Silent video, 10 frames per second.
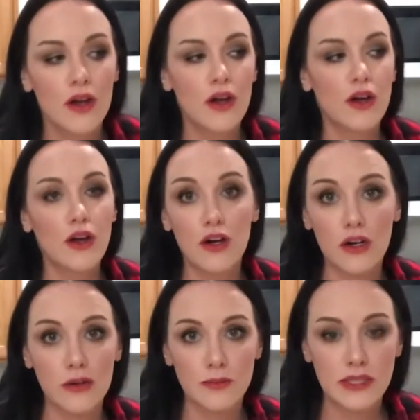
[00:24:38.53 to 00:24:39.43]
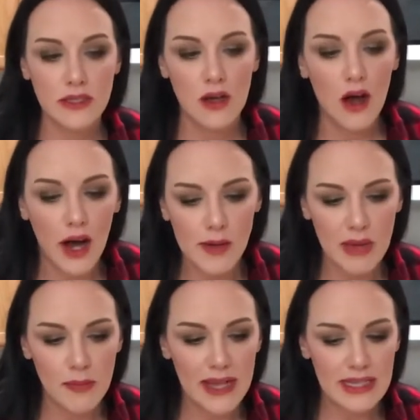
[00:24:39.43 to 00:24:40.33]
herbs on my
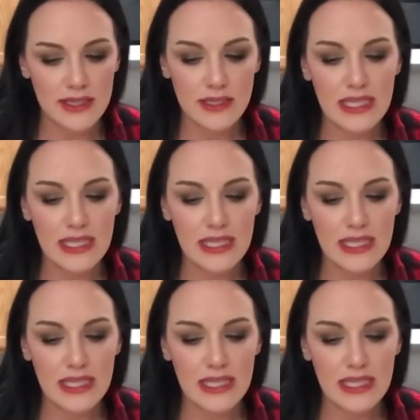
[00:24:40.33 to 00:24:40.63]
pizzas.